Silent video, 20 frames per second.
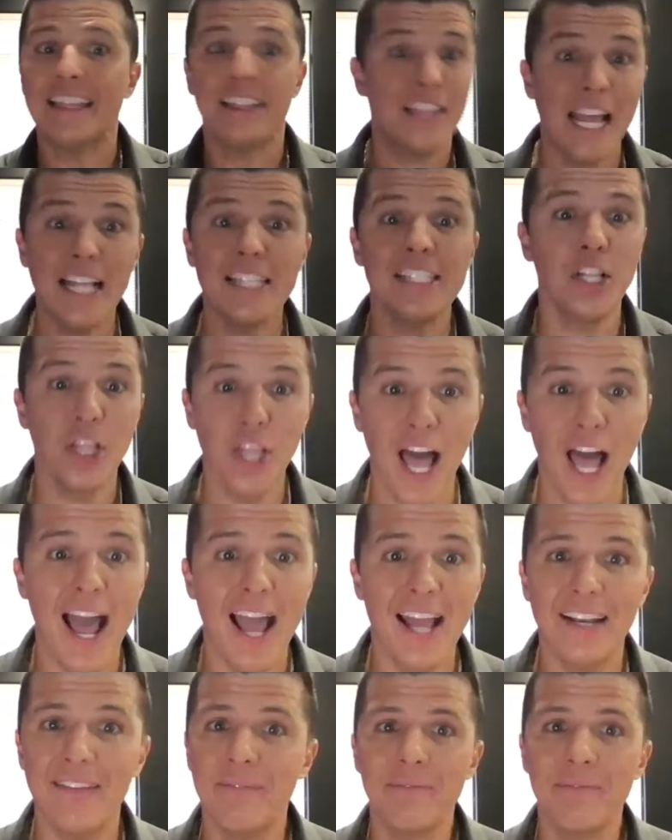That's a
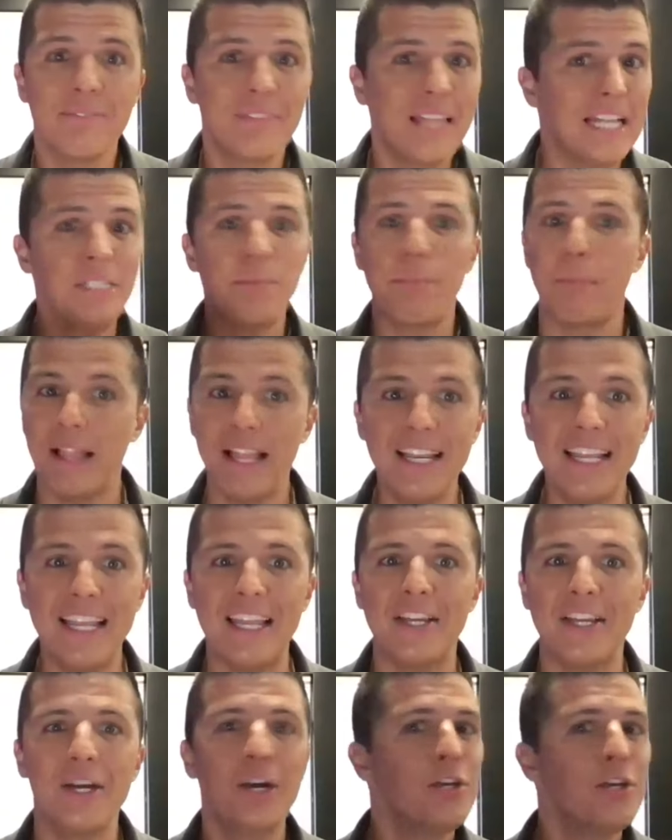lot. That's
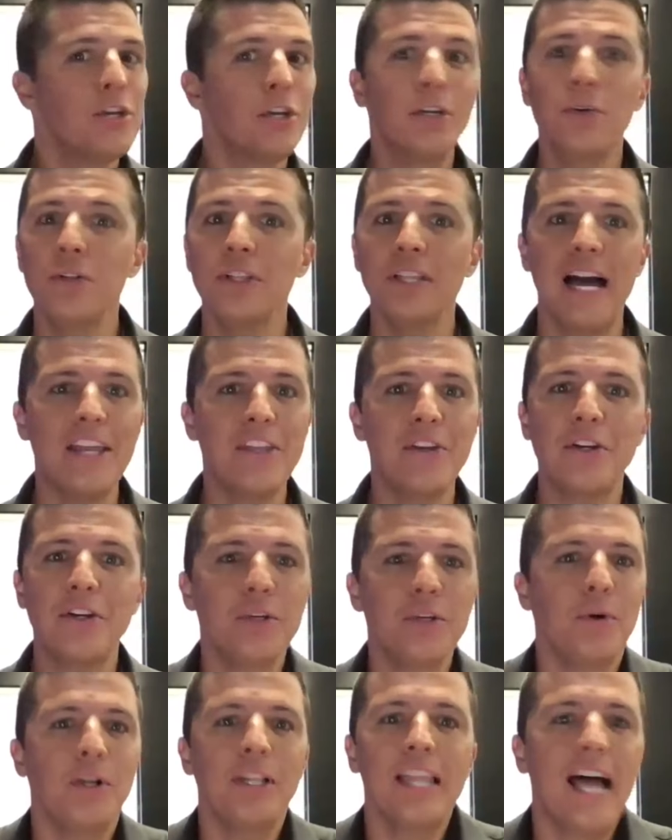plenty. You can
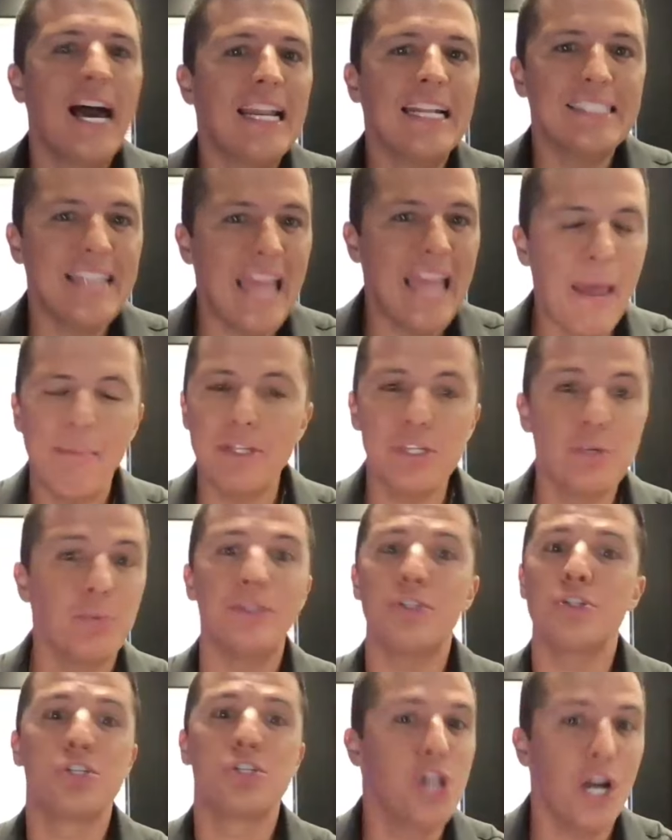do a lot of damage
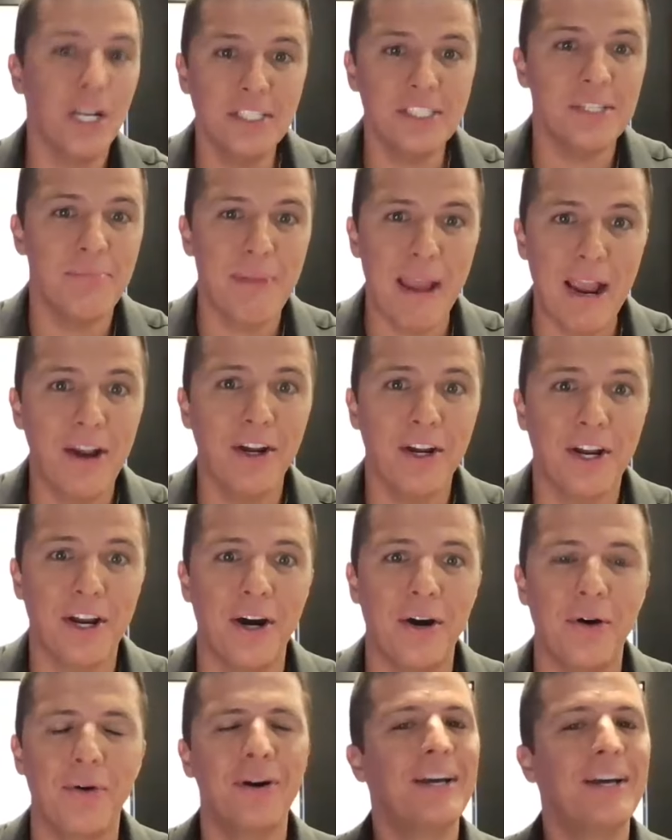with just
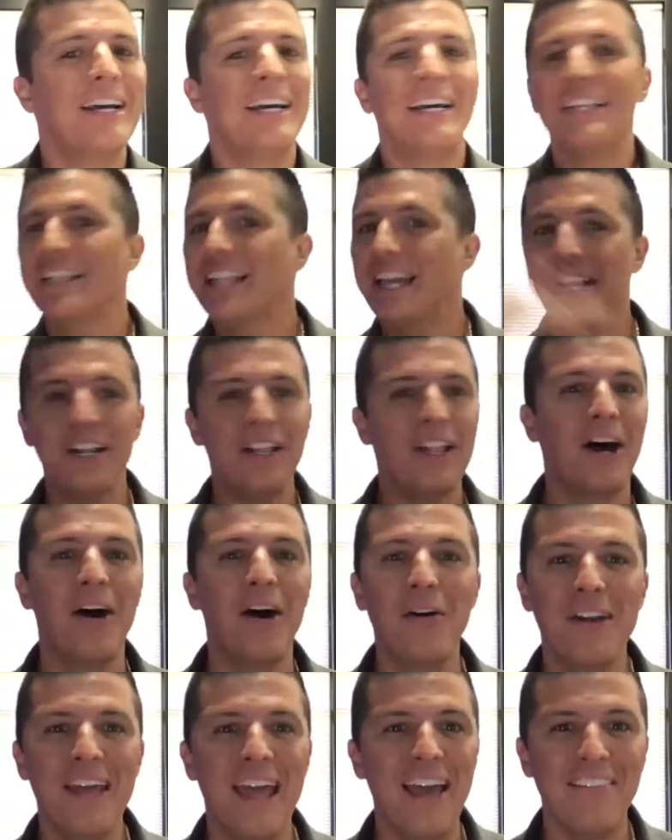Americo, let
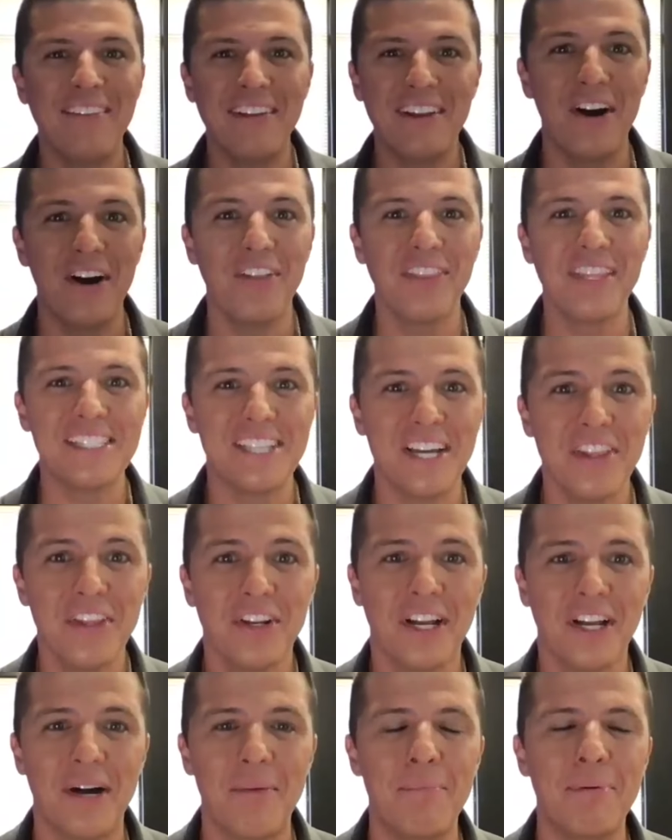alone having all these
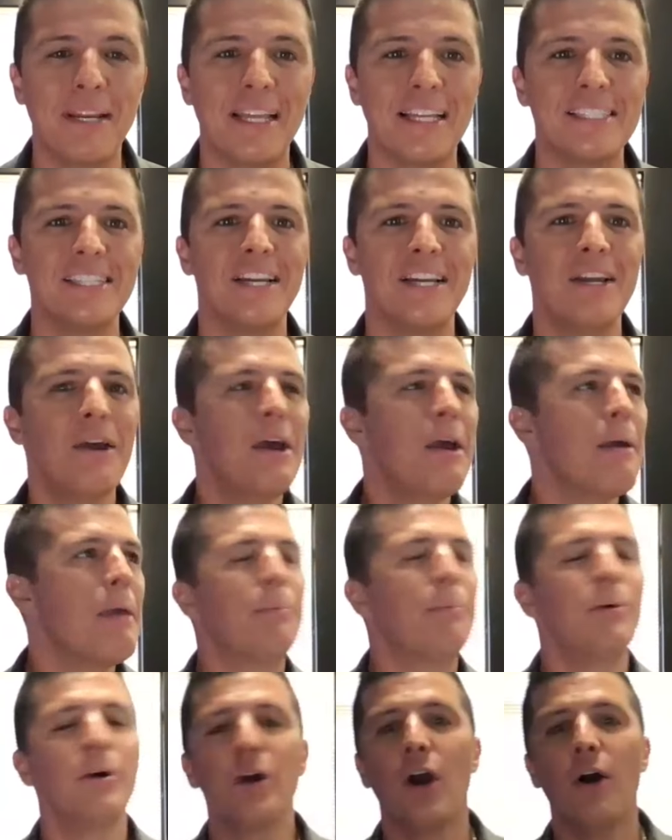other companies.
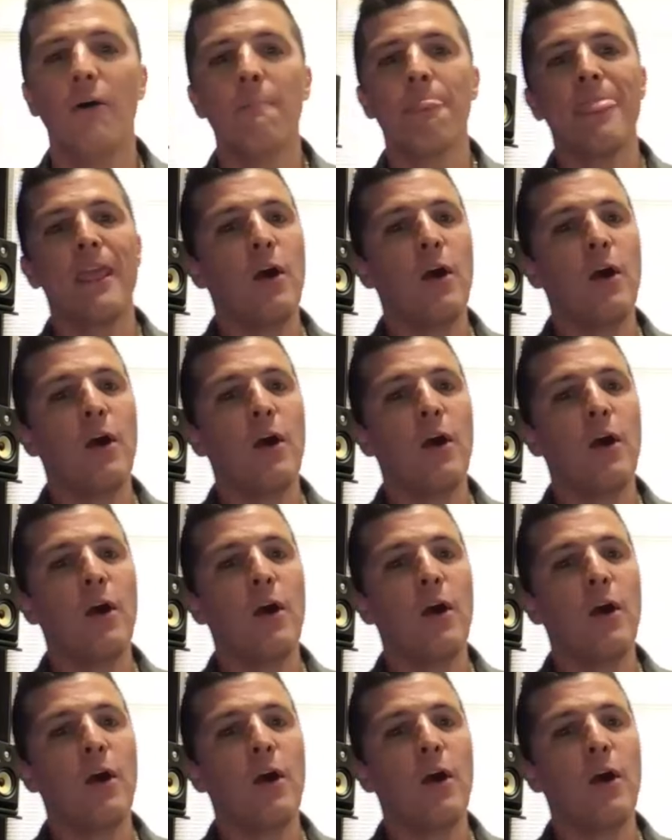People go,